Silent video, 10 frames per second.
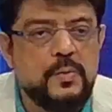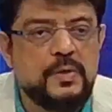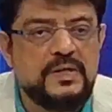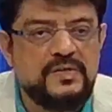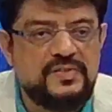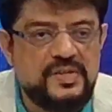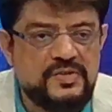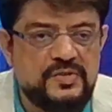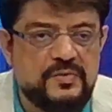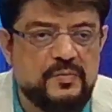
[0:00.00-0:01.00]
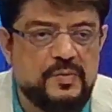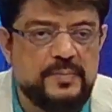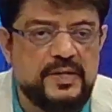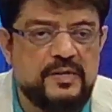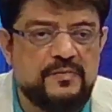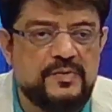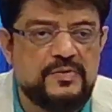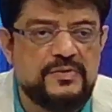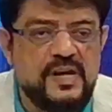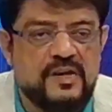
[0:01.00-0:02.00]
concession will be given to
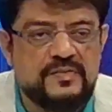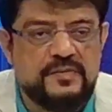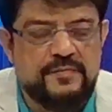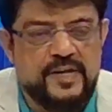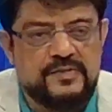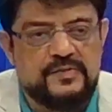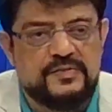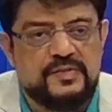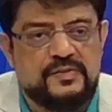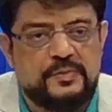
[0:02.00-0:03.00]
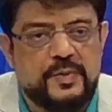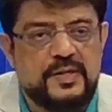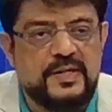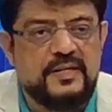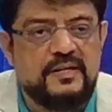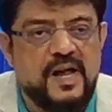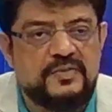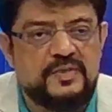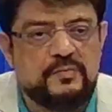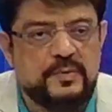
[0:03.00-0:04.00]
tax evaders and strict legal
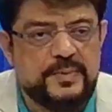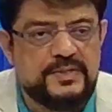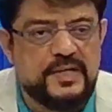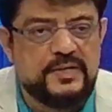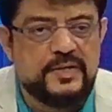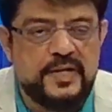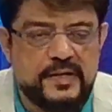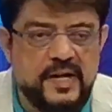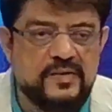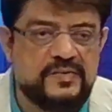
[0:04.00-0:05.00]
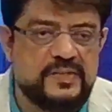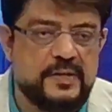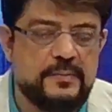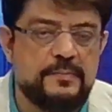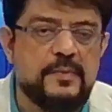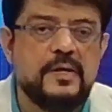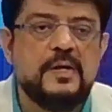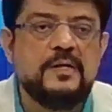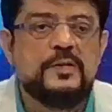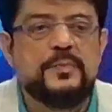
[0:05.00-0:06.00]
action will be taken against them.
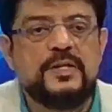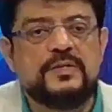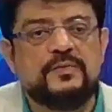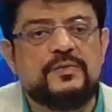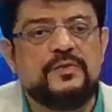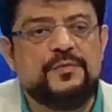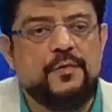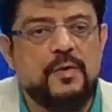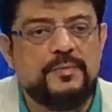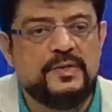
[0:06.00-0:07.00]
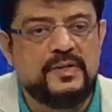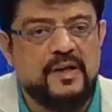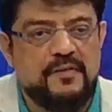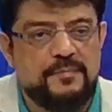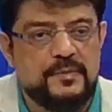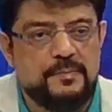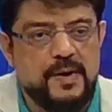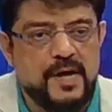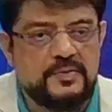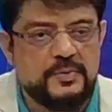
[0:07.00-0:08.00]
The meeting was informed that the government
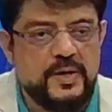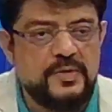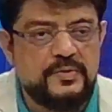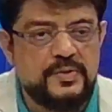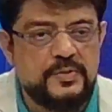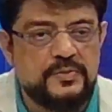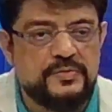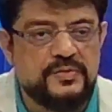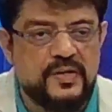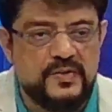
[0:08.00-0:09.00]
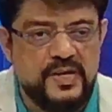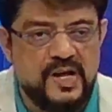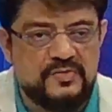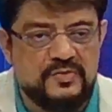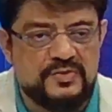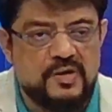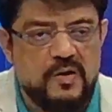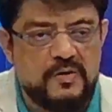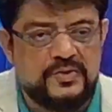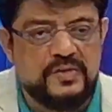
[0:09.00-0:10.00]
planned to introduce a national
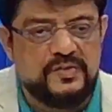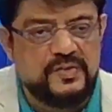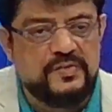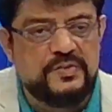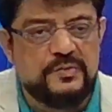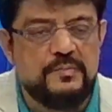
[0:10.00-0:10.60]
targeting system